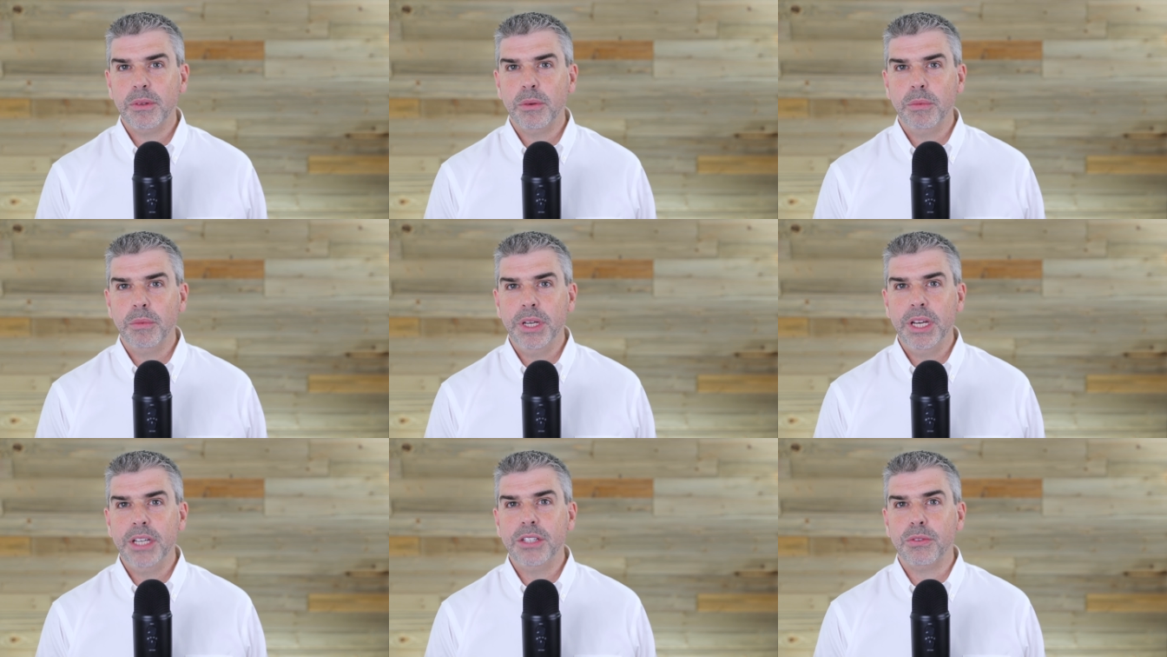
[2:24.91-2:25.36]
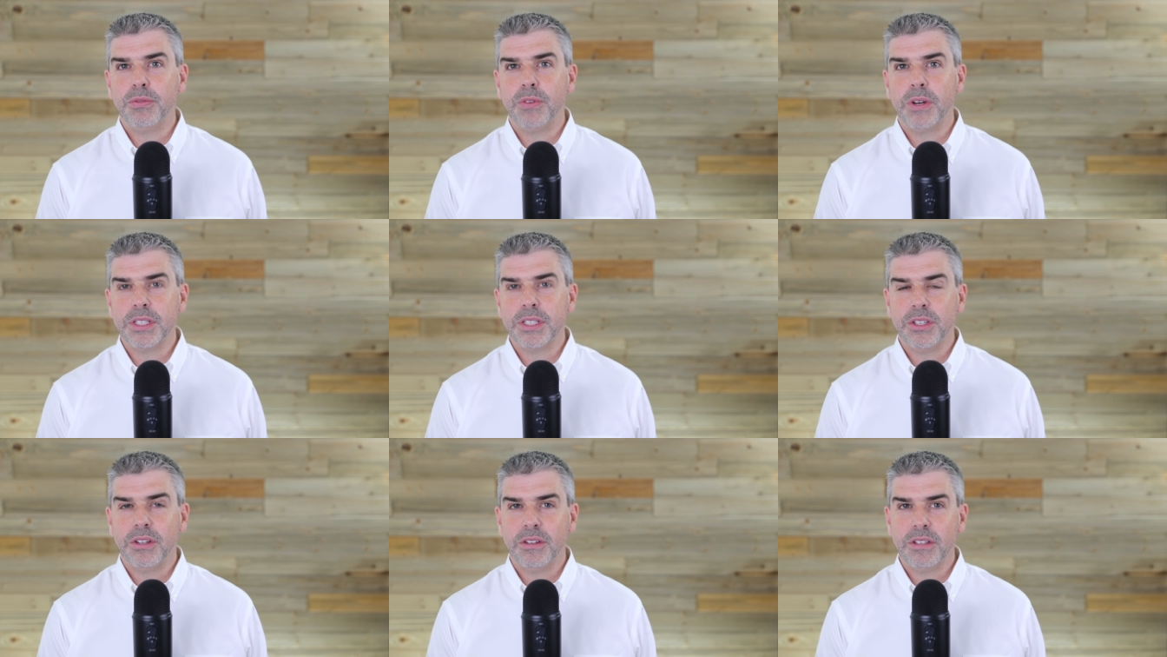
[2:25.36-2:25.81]
we need to
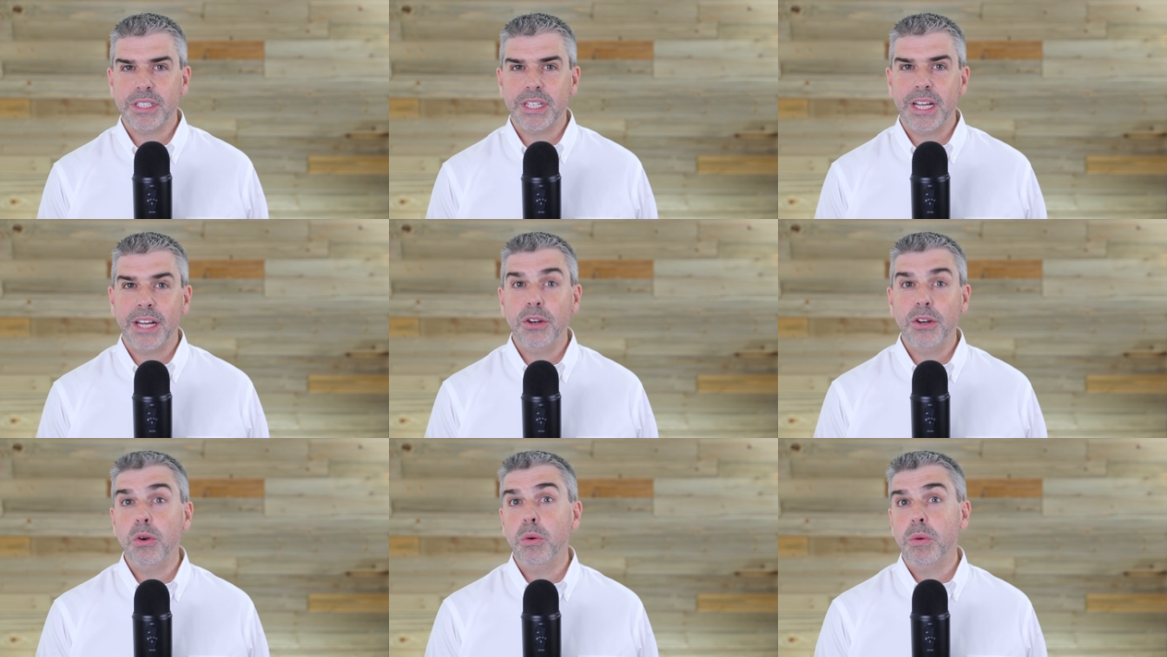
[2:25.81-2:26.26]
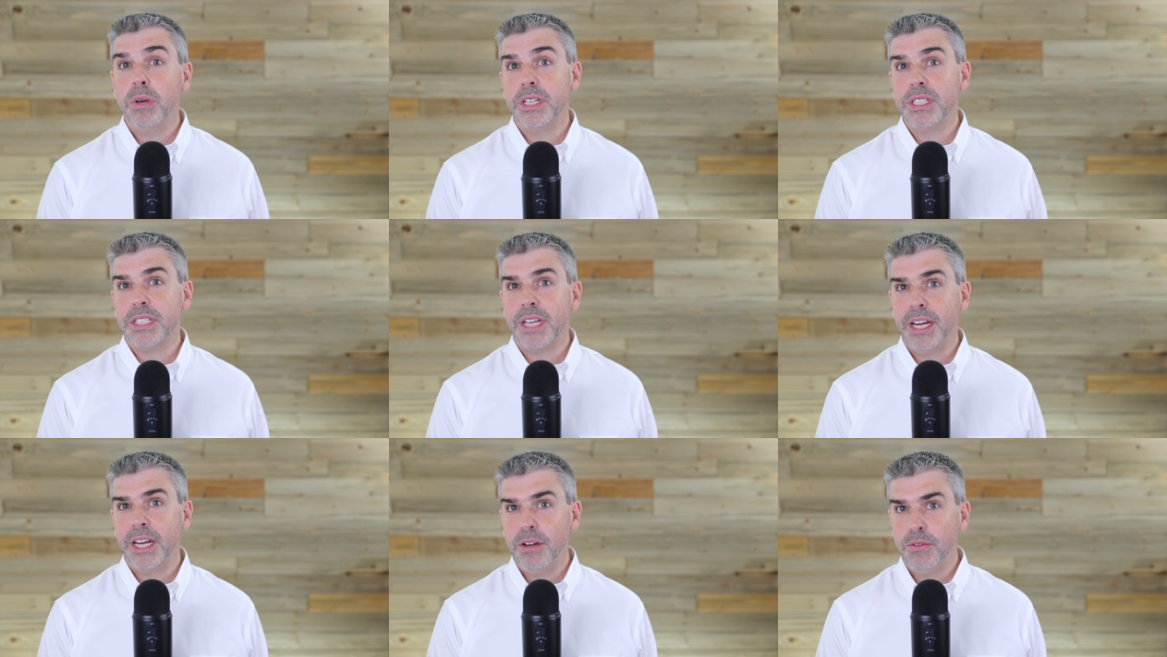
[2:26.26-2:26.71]
first understand who we're
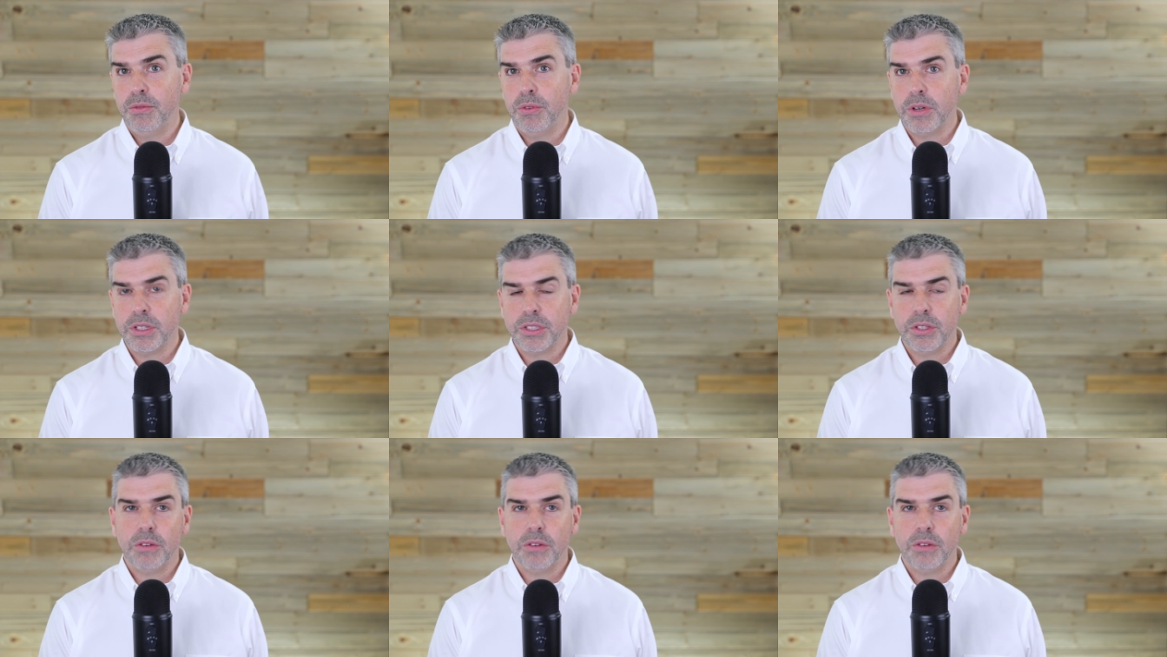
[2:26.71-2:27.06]
designing for.